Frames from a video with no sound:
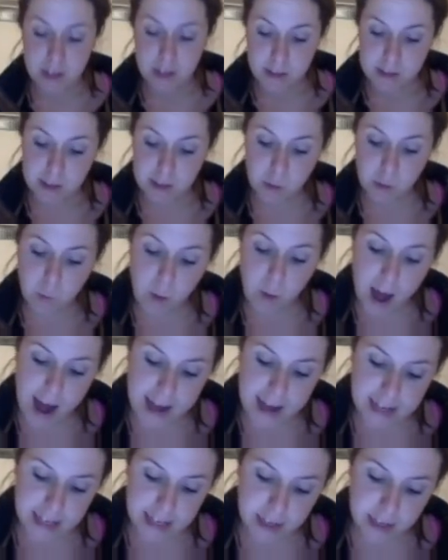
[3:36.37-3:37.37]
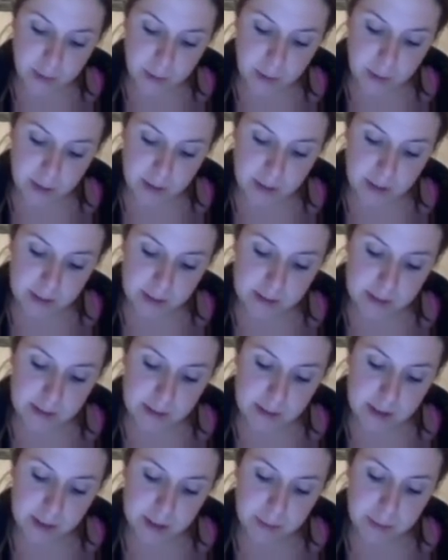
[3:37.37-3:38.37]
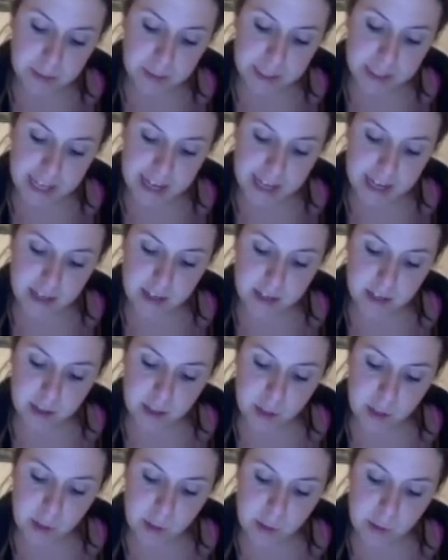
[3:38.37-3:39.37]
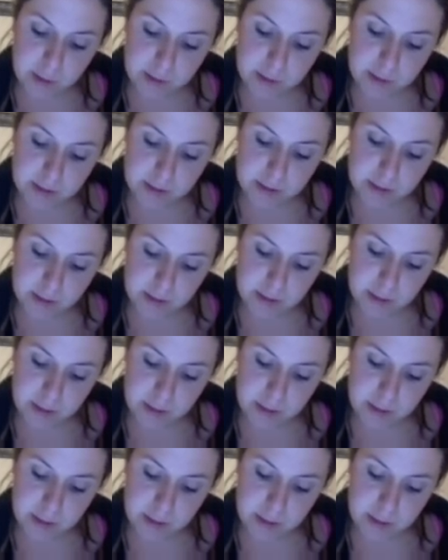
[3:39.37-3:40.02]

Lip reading: So y equals blank cos